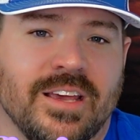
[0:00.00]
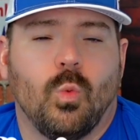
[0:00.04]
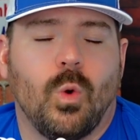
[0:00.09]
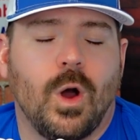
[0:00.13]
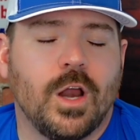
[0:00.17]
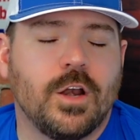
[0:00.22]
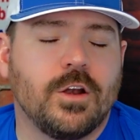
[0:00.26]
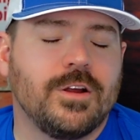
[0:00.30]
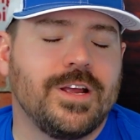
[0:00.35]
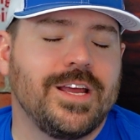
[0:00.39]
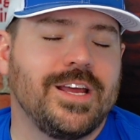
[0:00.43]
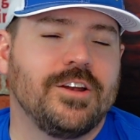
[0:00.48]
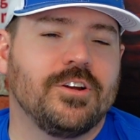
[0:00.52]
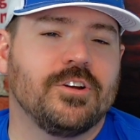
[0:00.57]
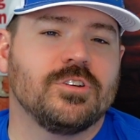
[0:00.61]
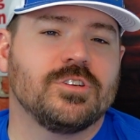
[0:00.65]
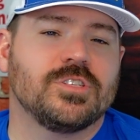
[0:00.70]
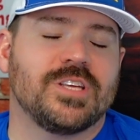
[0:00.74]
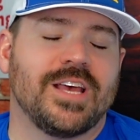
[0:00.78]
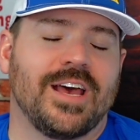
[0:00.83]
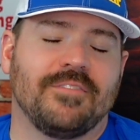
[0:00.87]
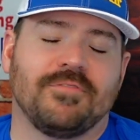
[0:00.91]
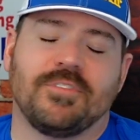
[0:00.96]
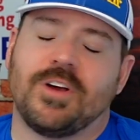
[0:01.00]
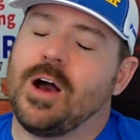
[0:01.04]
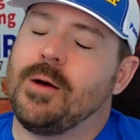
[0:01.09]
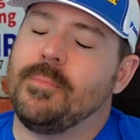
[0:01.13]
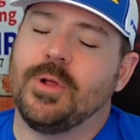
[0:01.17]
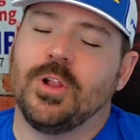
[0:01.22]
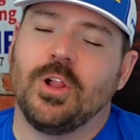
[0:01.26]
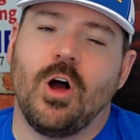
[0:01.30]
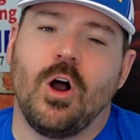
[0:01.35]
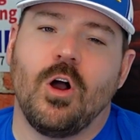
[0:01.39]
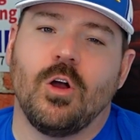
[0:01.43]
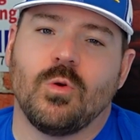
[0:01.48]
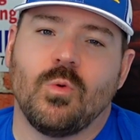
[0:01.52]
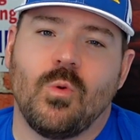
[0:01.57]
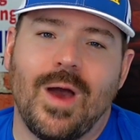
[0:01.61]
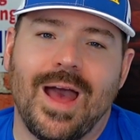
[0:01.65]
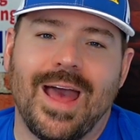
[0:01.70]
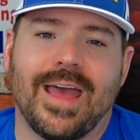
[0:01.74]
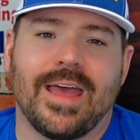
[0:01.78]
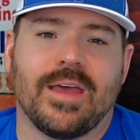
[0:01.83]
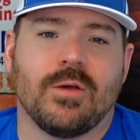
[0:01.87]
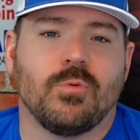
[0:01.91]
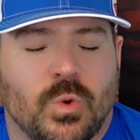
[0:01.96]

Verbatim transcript: Water heaters have come a long way.